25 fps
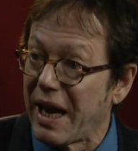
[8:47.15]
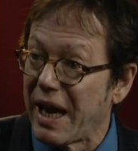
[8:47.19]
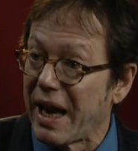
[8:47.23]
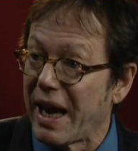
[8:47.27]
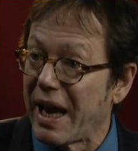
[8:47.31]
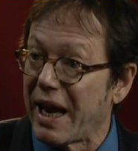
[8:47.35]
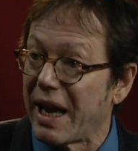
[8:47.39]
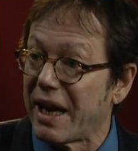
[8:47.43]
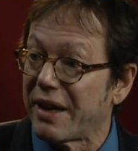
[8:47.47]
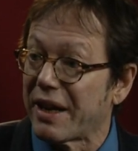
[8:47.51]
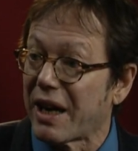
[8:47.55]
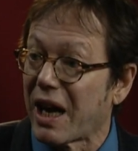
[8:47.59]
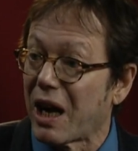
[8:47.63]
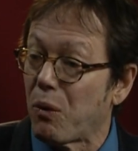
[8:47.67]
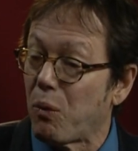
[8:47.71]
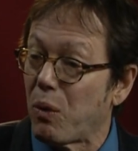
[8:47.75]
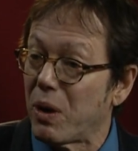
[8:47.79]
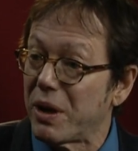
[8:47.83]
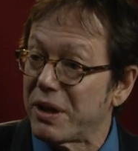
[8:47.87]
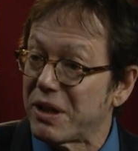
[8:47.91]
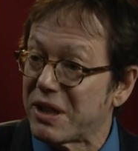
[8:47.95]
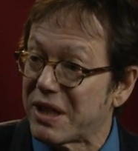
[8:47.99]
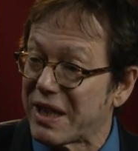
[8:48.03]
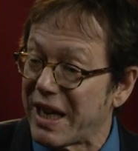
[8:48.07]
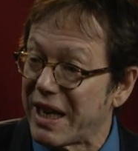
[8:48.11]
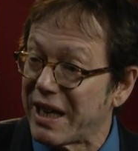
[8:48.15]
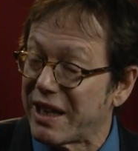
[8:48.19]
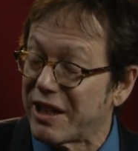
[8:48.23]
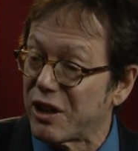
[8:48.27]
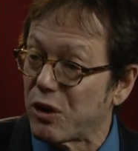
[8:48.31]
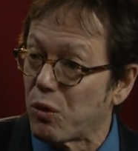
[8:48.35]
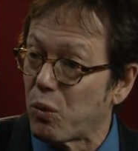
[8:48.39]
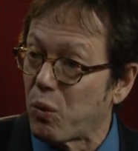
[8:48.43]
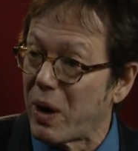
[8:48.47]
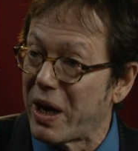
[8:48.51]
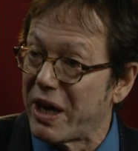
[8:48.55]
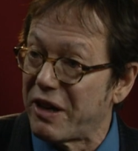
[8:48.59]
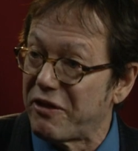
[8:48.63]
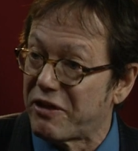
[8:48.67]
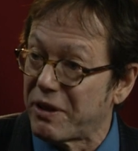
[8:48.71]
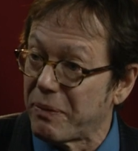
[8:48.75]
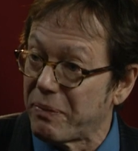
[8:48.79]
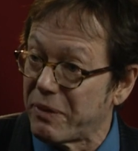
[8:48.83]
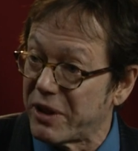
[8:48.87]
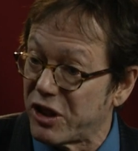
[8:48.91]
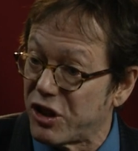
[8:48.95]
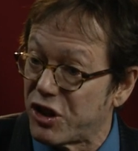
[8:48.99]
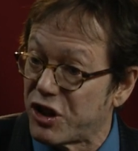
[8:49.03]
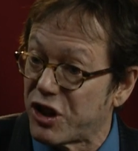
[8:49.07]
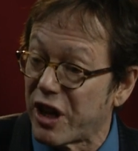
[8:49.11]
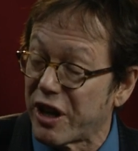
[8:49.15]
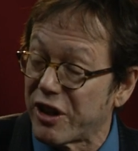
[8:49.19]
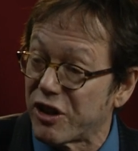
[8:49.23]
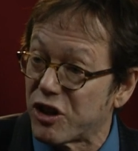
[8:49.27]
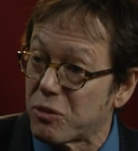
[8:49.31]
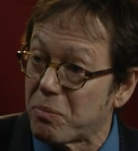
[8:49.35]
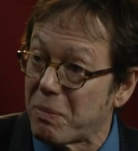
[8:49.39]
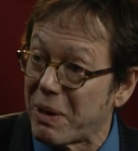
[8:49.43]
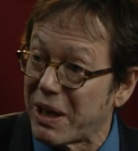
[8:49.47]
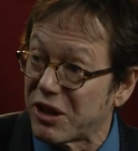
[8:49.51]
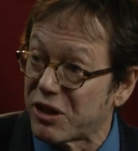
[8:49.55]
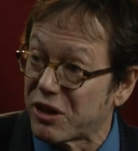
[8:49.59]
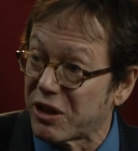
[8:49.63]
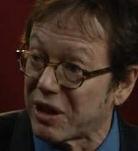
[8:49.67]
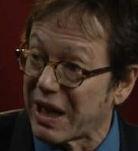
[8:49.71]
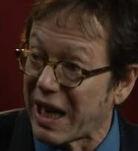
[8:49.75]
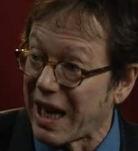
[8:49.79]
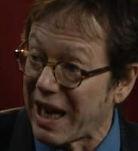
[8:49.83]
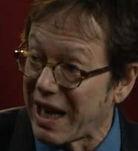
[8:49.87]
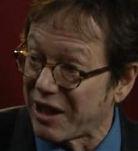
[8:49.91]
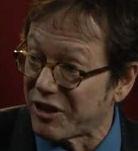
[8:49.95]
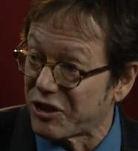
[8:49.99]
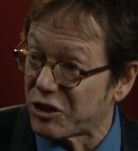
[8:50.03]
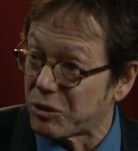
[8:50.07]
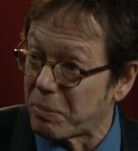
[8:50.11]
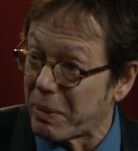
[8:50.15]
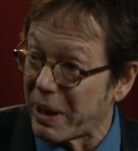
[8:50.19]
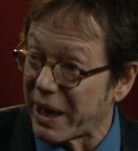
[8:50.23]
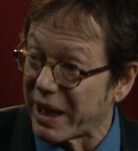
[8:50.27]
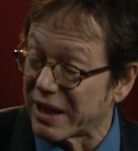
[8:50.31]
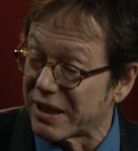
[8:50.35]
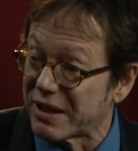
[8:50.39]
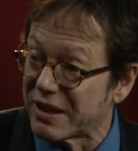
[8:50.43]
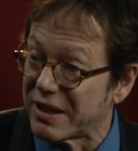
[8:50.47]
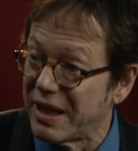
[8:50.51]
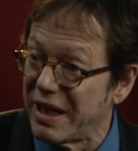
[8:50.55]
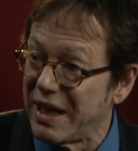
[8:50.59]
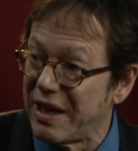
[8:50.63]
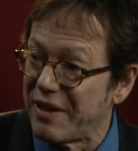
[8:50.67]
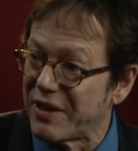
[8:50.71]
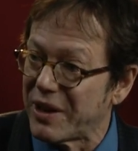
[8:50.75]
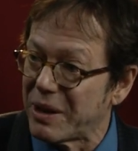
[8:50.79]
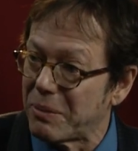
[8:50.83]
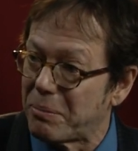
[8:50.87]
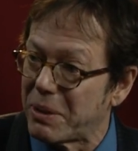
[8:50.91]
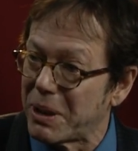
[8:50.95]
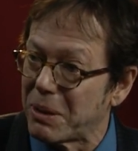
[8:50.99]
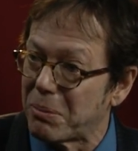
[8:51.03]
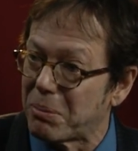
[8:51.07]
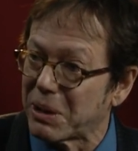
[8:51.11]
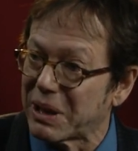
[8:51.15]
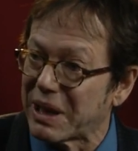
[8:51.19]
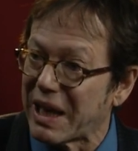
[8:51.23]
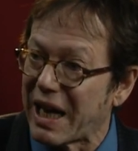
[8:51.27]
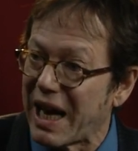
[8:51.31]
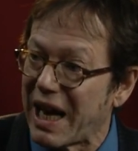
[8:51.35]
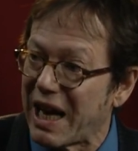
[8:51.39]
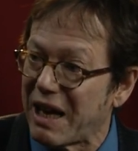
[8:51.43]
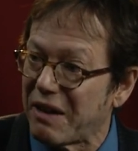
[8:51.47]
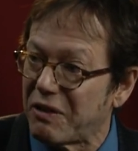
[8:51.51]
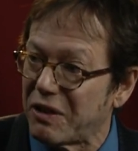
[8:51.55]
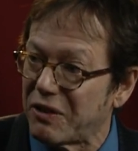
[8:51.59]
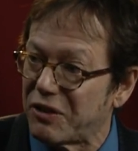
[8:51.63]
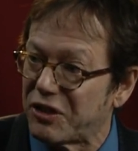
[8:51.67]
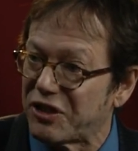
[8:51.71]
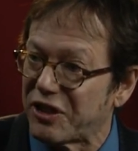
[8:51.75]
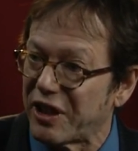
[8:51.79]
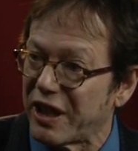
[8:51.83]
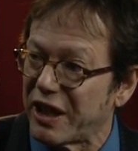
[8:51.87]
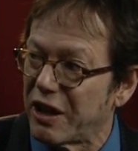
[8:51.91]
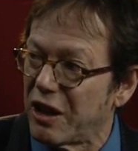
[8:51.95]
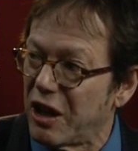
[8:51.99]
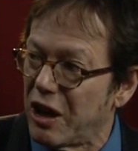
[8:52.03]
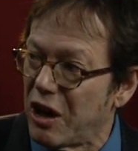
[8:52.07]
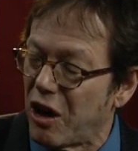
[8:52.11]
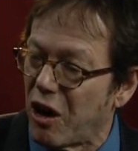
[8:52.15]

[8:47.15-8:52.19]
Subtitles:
And I want to take it away from the judgmental aspect that people have of saying,